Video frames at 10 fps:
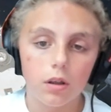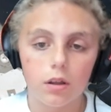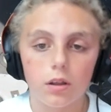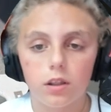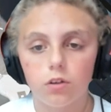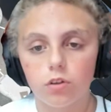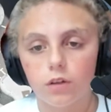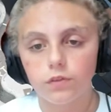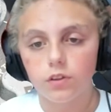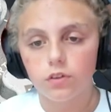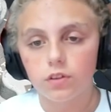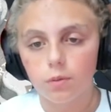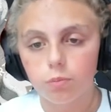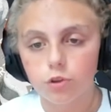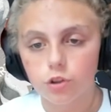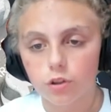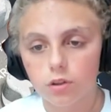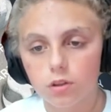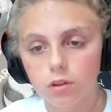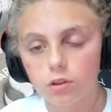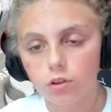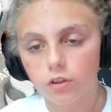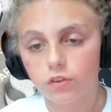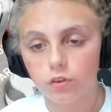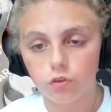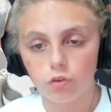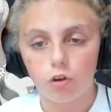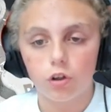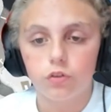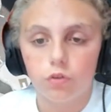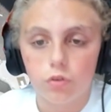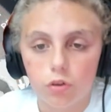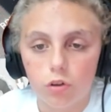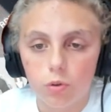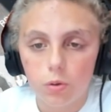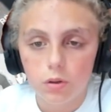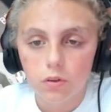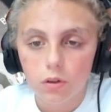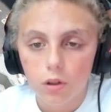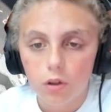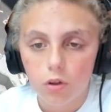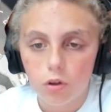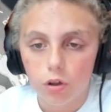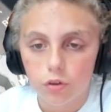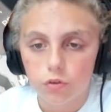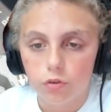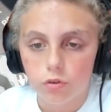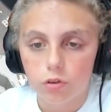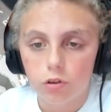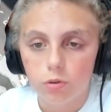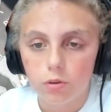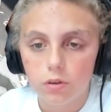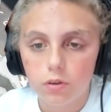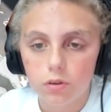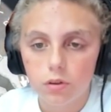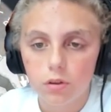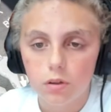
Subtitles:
Here you have the temperature. You can set it to hot or cold. Hot or cold.